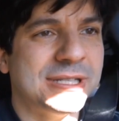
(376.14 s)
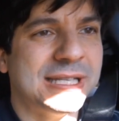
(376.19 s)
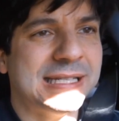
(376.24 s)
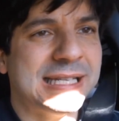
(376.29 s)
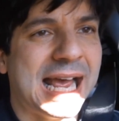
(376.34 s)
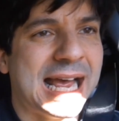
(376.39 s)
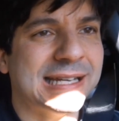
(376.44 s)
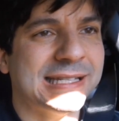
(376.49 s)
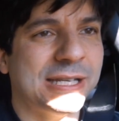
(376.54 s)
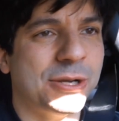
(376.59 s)
this
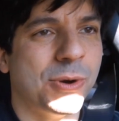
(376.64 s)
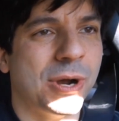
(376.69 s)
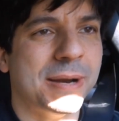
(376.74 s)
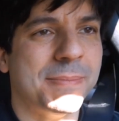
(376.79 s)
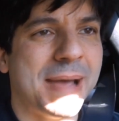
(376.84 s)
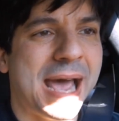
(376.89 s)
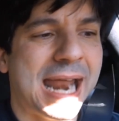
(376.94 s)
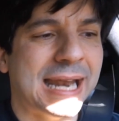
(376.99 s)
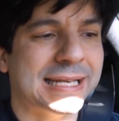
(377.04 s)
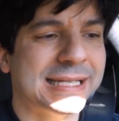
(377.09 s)
has the
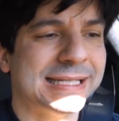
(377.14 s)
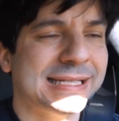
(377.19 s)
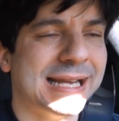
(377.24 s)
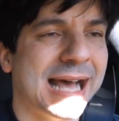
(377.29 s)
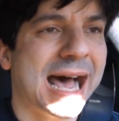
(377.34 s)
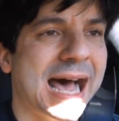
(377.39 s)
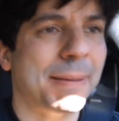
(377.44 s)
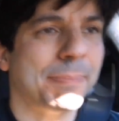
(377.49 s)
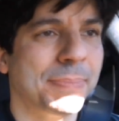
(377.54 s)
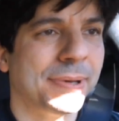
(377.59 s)
automatic
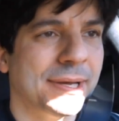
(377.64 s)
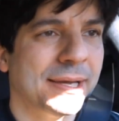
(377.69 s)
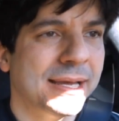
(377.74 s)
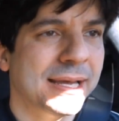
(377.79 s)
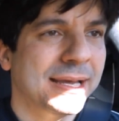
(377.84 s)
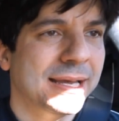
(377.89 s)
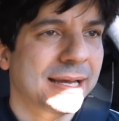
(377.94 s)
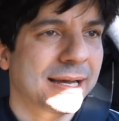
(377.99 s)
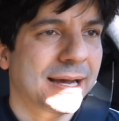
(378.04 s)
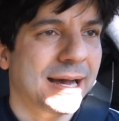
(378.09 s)
stop,
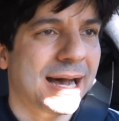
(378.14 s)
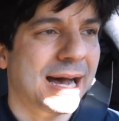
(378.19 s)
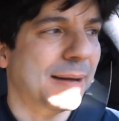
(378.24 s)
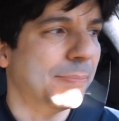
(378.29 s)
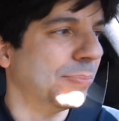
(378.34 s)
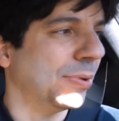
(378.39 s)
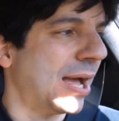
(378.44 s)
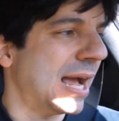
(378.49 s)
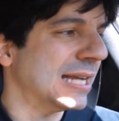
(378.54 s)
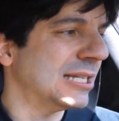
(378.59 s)

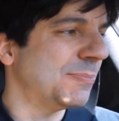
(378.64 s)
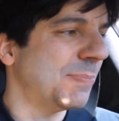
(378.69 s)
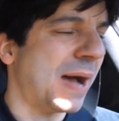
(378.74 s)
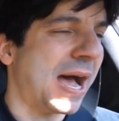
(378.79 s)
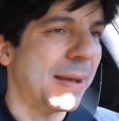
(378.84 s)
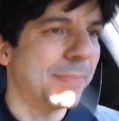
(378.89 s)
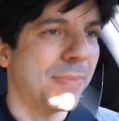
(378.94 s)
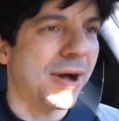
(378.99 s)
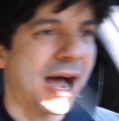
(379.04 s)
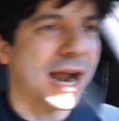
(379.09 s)
blind
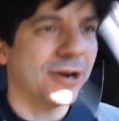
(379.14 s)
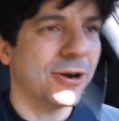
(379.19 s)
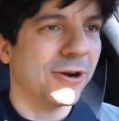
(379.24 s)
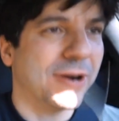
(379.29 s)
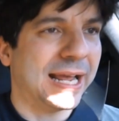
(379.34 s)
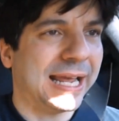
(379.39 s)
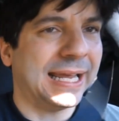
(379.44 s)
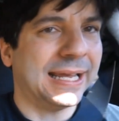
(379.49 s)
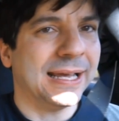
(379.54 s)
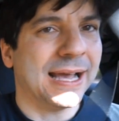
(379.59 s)
spot
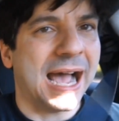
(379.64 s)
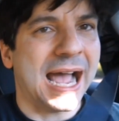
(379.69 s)
monitoring.